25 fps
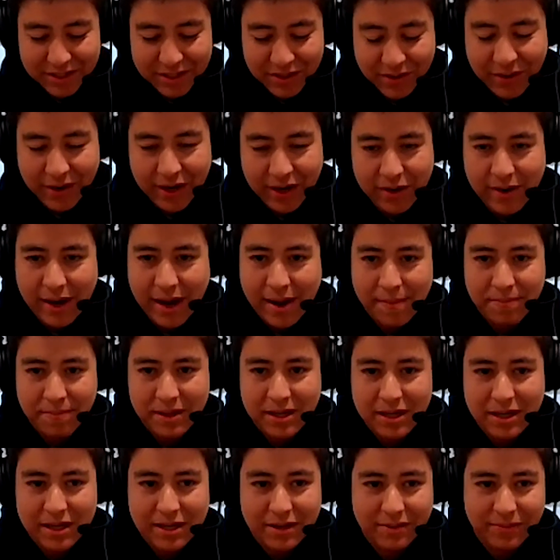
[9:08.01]
So are you
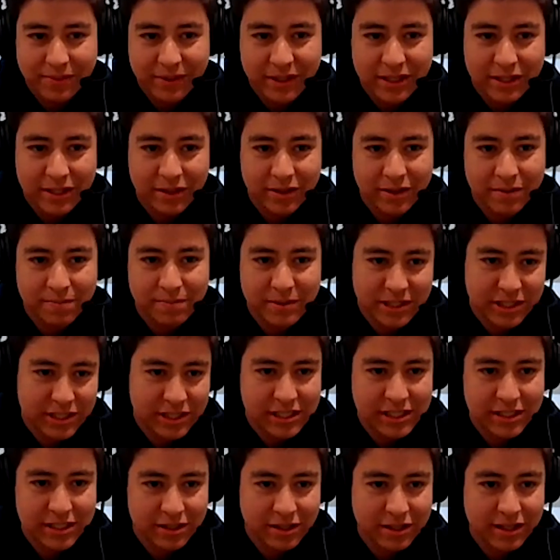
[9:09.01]
happy with your
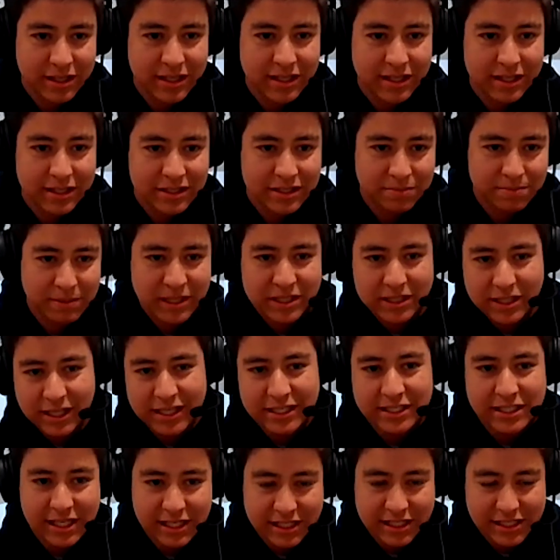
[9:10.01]
machine learning
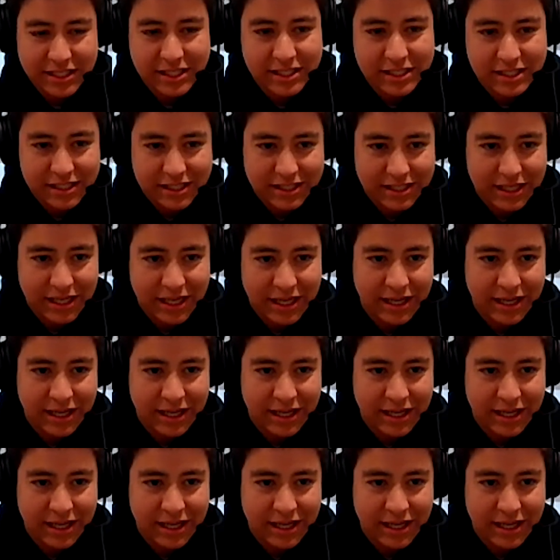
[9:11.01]
specialization?